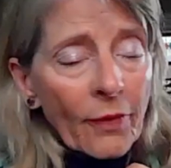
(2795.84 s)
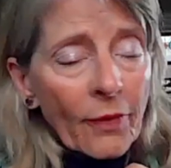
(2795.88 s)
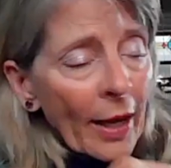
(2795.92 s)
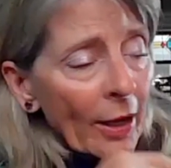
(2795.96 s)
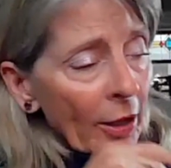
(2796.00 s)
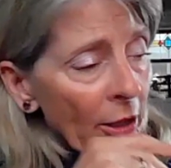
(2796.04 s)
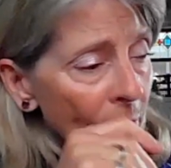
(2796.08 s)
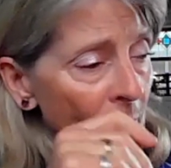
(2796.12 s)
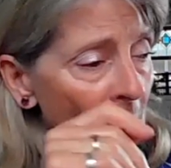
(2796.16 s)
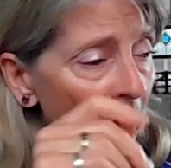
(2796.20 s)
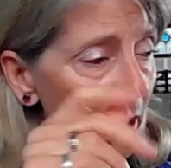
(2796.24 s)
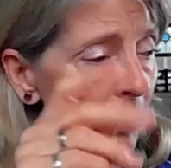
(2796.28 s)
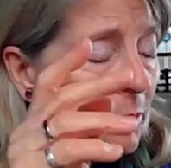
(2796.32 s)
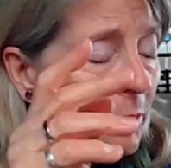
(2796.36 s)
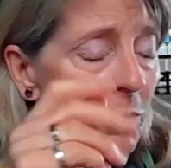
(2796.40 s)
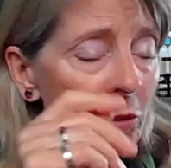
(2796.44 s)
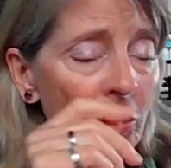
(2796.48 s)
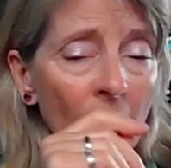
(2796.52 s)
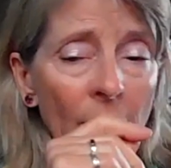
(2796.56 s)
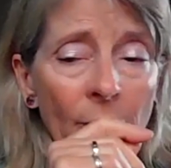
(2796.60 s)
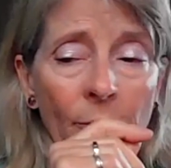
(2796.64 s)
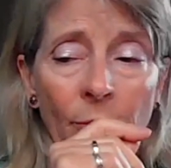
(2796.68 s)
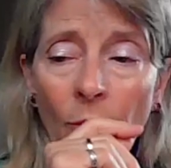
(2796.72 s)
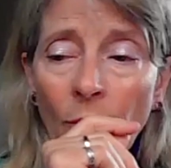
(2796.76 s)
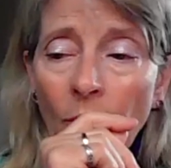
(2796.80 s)
Fire department was
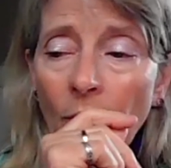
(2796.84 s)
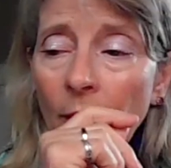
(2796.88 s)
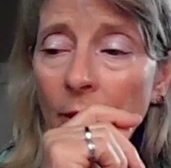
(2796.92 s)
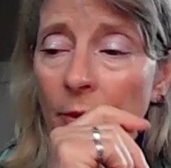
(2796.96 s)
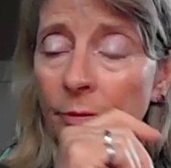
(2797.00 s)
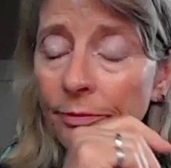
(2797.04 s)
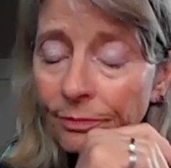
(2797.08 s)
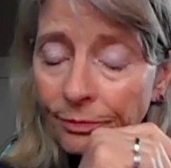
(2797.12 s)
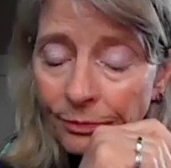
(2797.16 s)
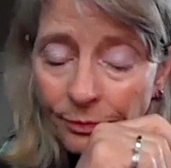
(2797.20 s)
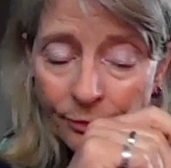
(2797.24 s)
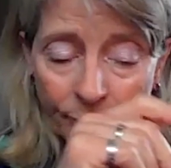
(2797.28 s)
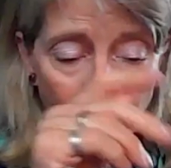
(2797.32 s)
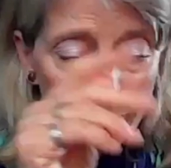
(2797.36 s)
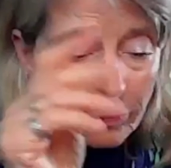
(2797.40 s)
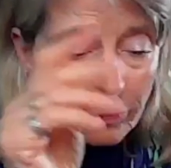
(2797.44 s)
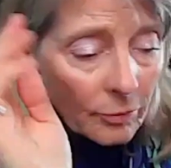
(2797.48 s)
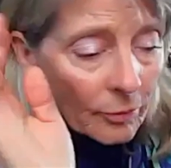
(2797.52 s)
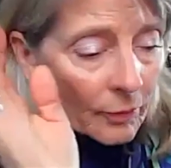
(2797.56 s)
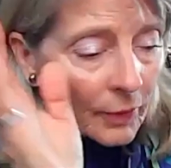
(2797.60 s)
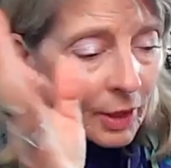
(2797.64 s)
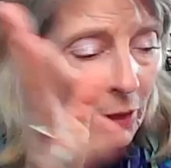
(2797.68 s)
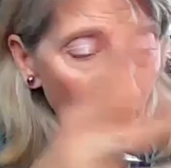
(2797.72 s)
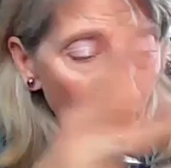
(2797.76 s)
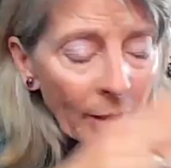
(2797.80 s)
on board.
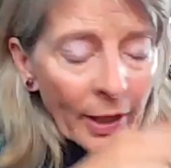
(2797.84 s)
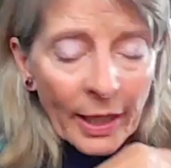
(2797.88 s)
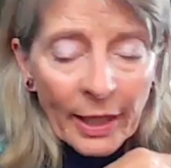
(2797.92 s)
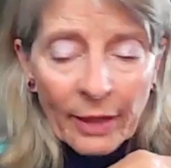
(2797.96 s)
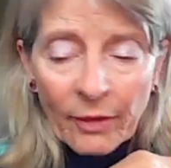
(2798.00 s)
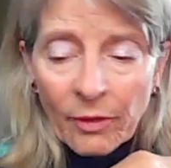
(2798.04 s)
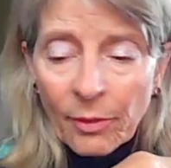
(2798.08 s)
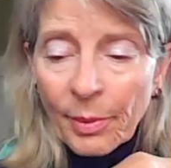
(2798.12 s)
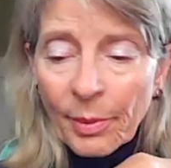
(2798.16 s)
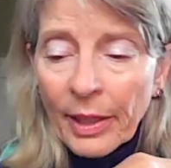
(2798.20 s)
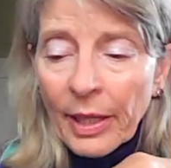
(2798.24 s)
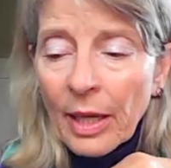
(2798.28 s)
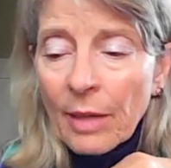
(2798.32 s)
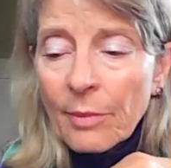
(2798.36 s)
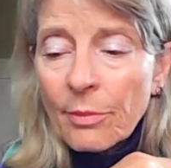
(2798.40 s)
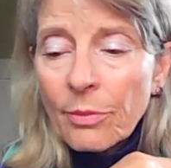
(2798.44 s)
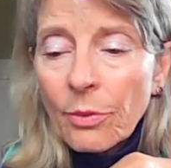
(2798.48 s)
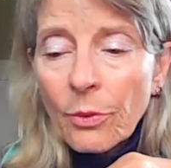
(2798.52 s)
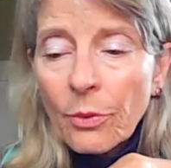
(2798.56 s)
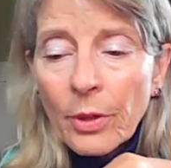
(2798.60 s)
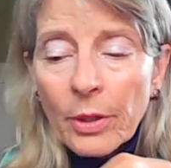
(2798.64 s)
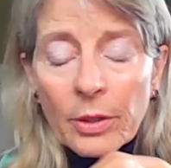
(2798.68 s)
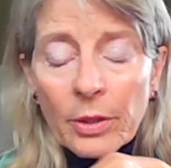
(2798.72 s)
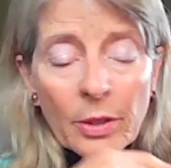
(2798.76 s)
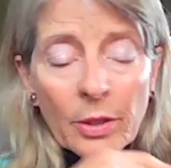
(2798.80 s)
We got everybody on
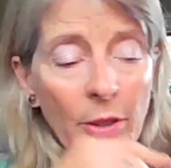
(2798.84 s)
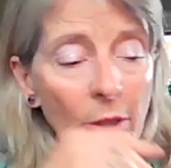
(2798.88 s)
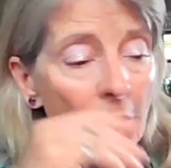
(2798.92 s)
board.